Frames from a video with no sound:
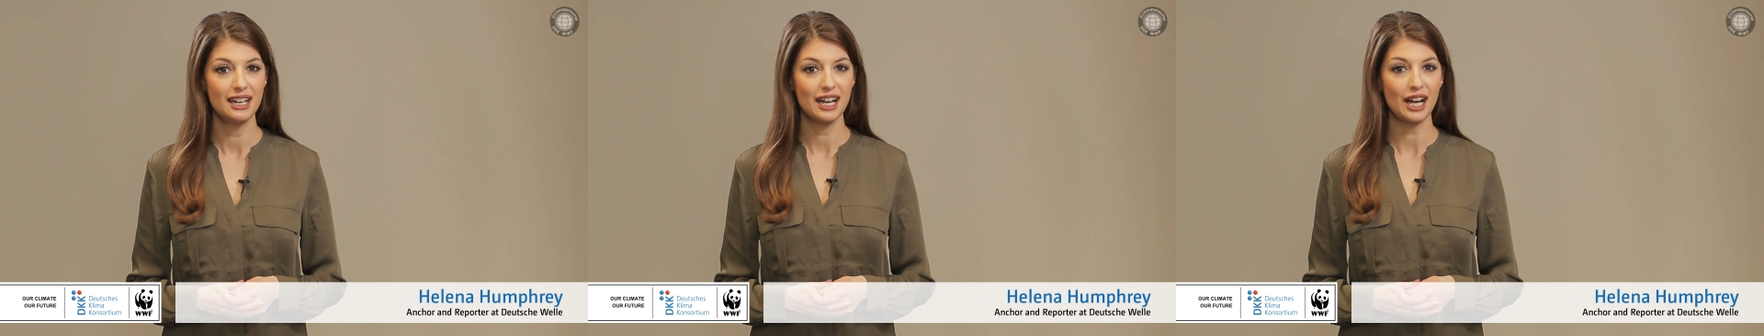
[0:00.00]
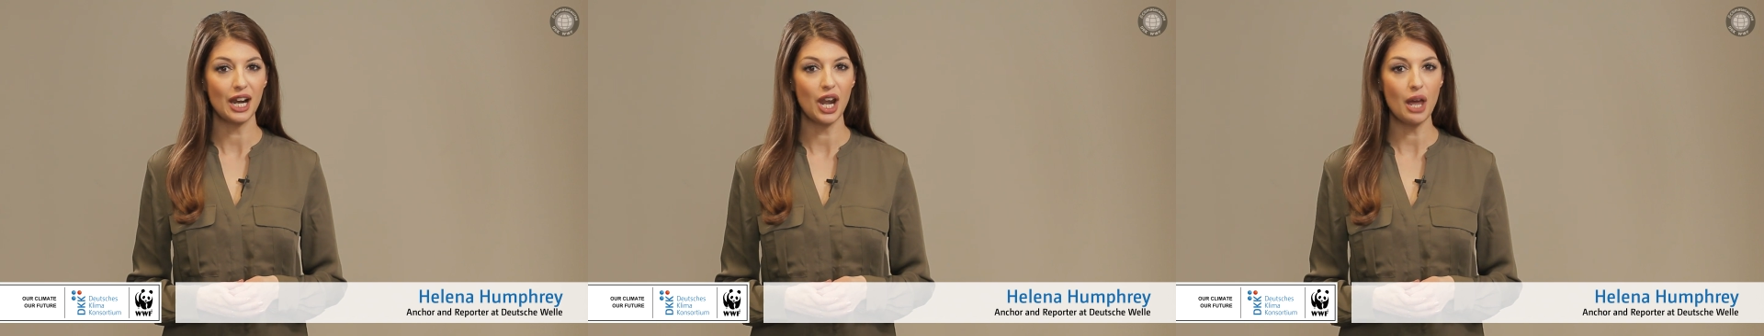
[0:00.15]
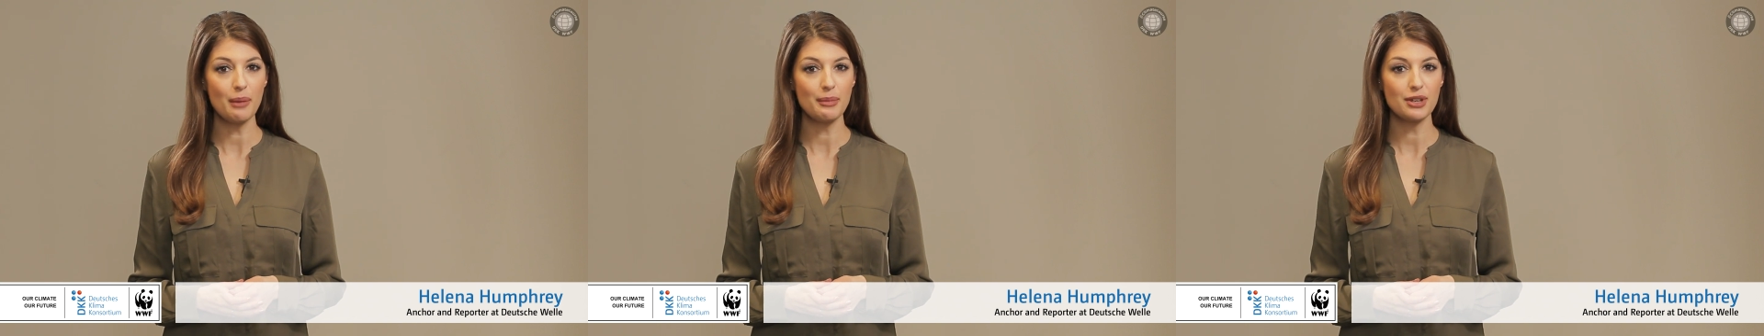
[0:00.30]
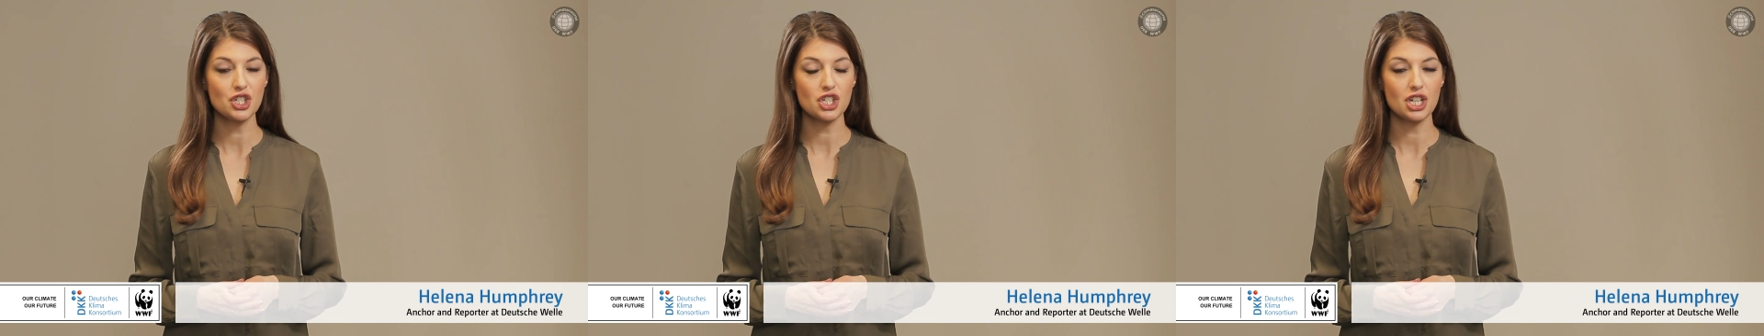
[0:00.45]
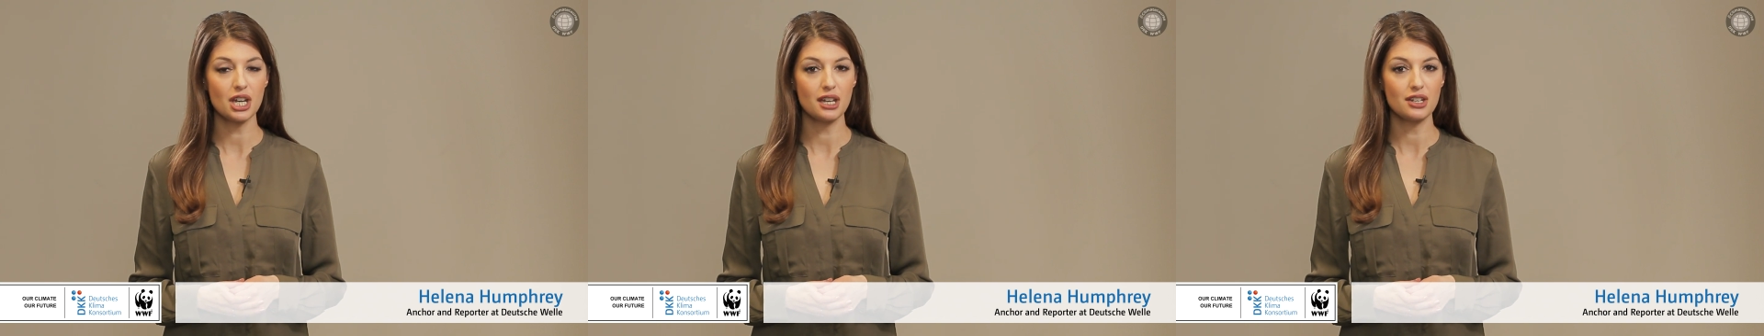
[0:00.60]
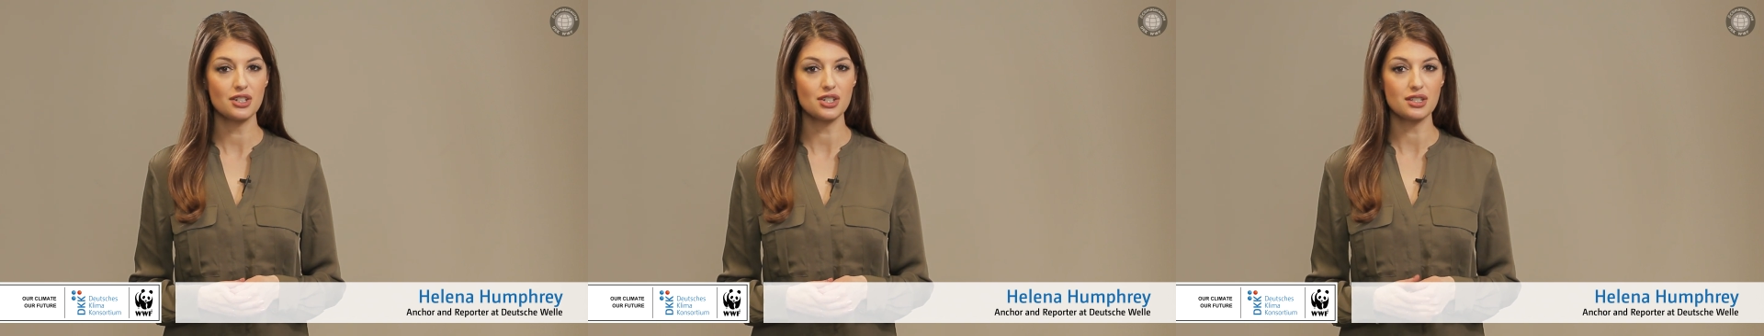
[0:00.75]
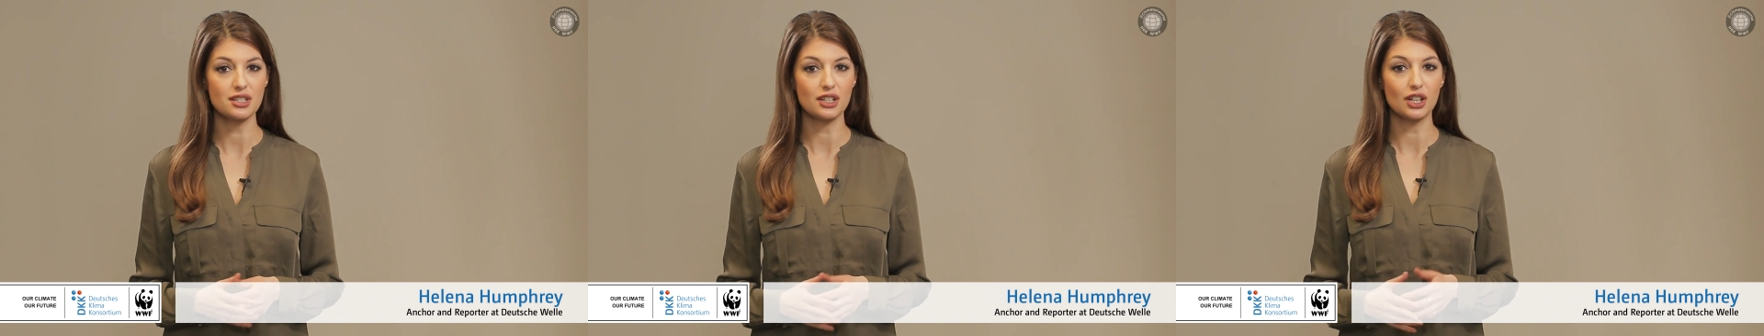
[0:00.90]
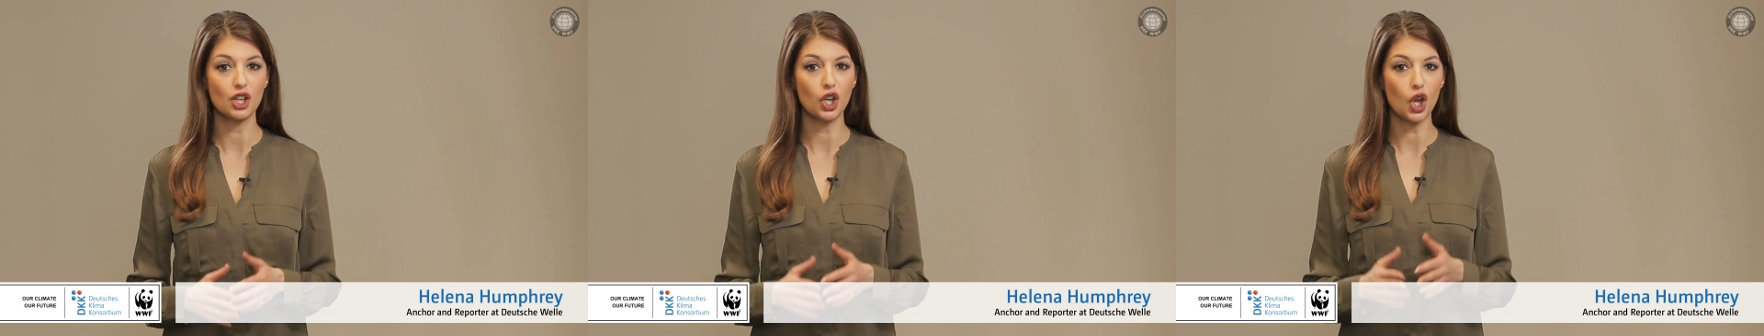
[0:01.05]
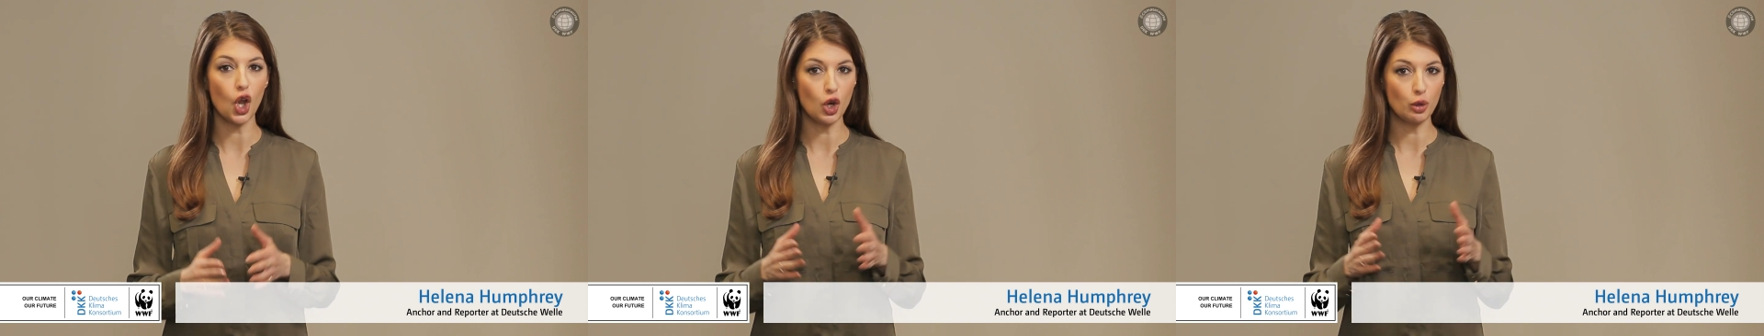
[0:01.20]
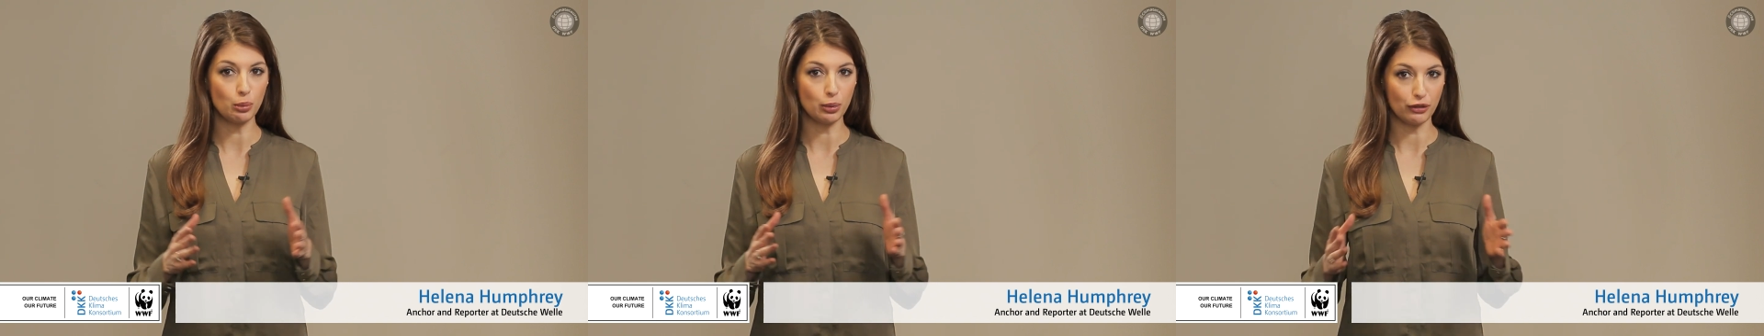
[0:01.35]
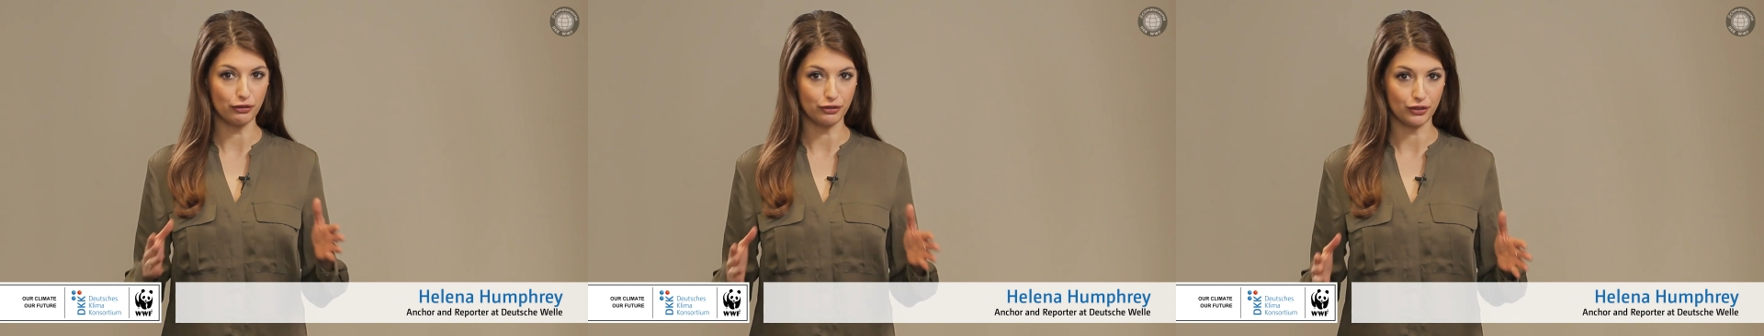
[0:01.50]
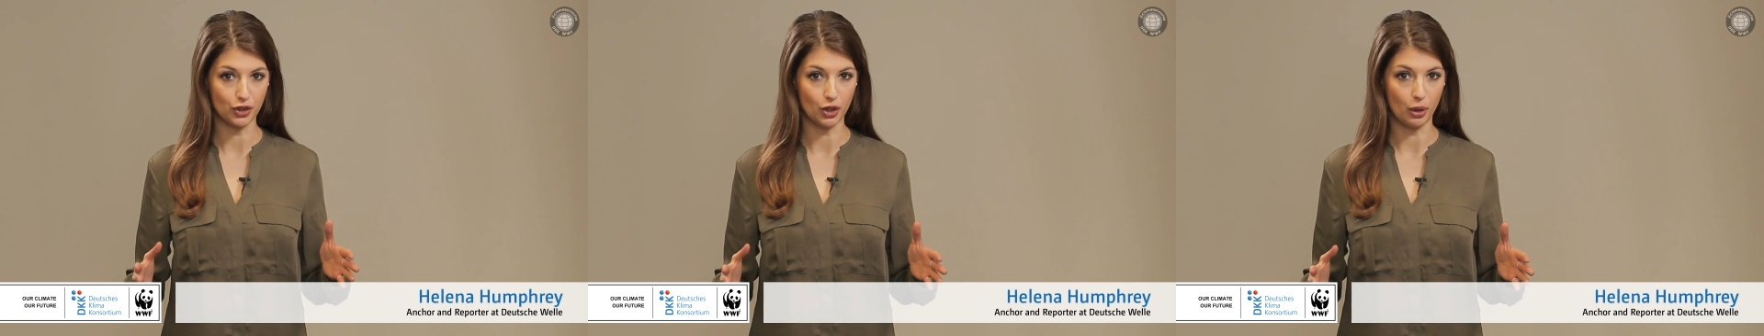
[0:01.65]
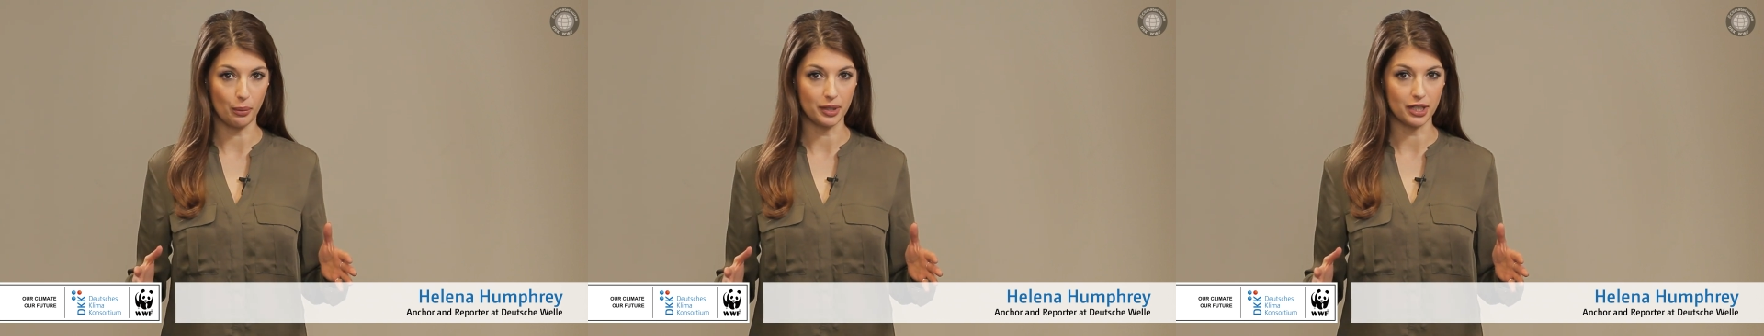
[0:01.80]
Climate change is a global
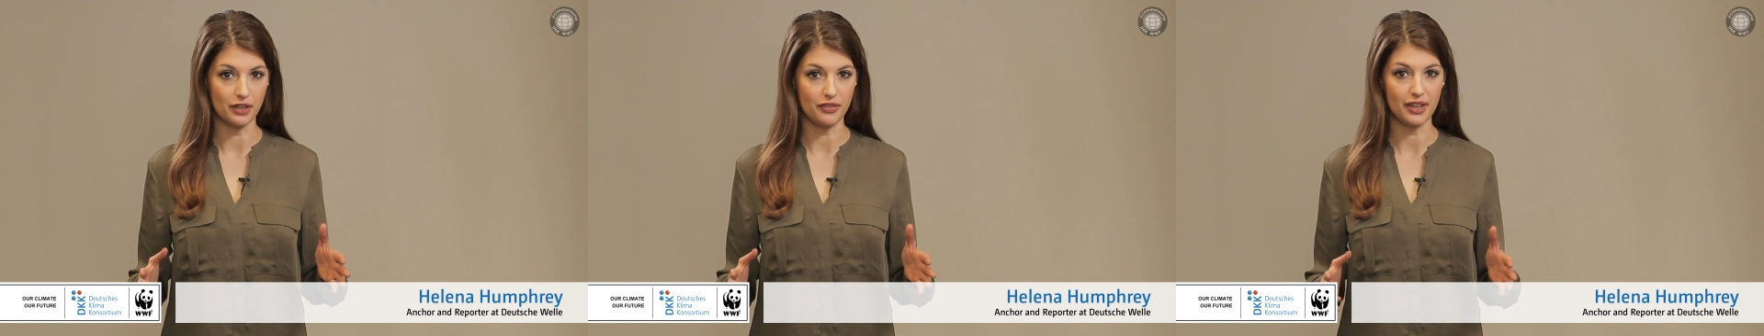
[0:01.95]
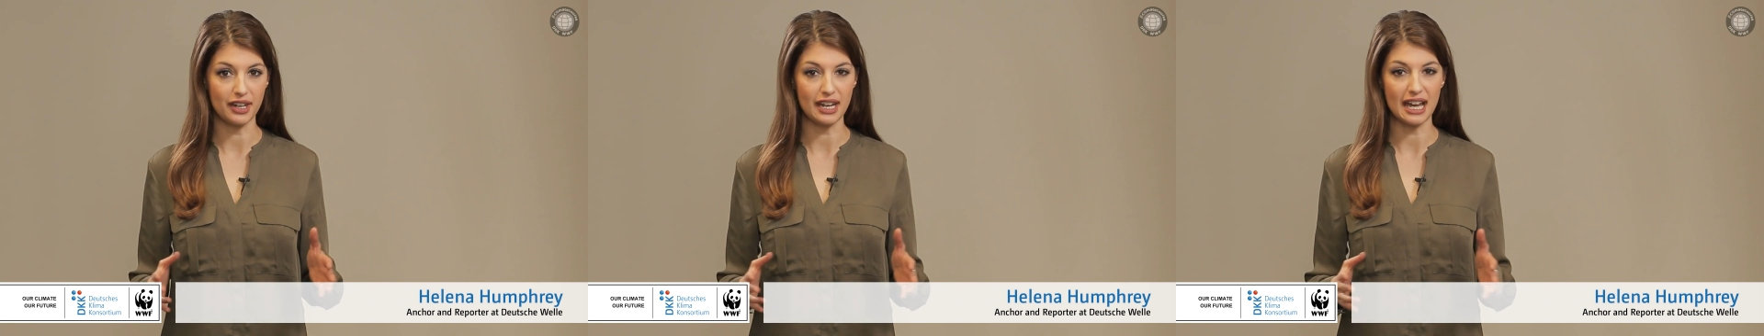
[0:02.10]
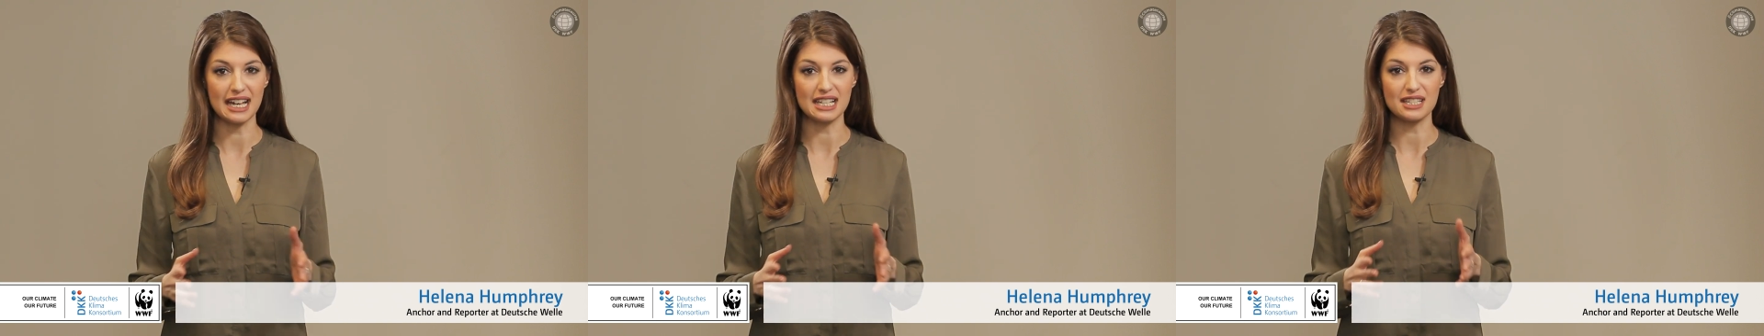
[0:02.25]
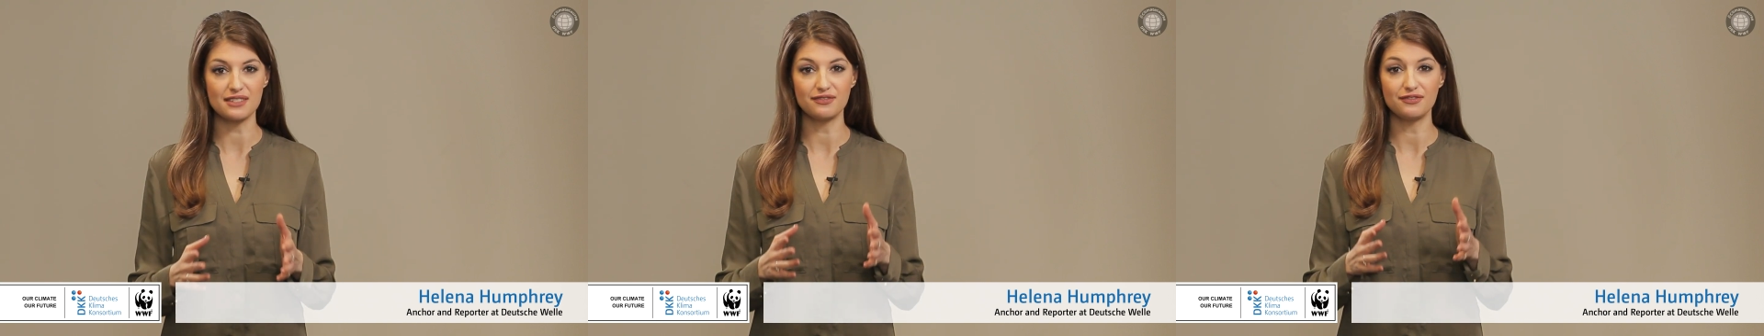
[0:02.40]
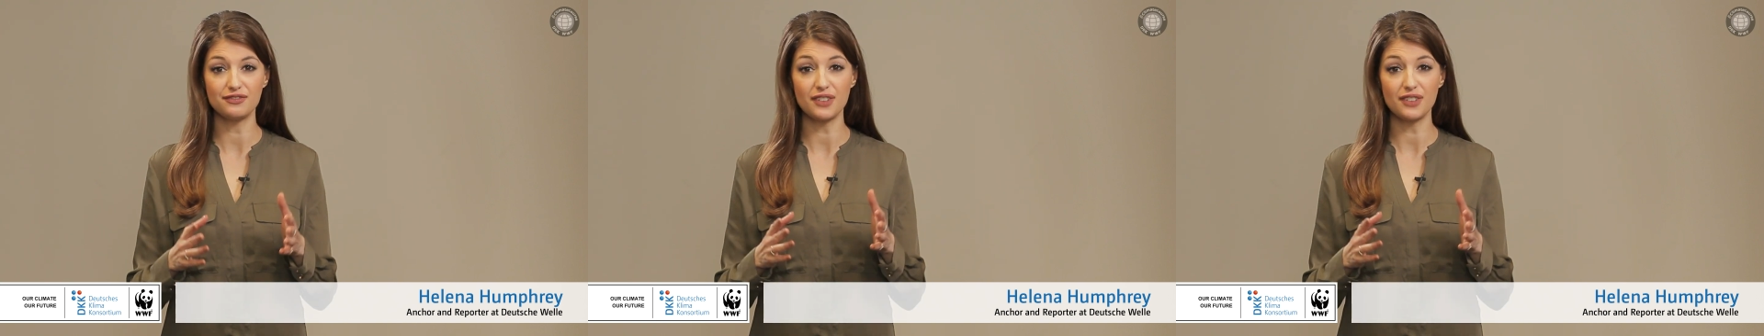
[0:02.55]
phenomenon that has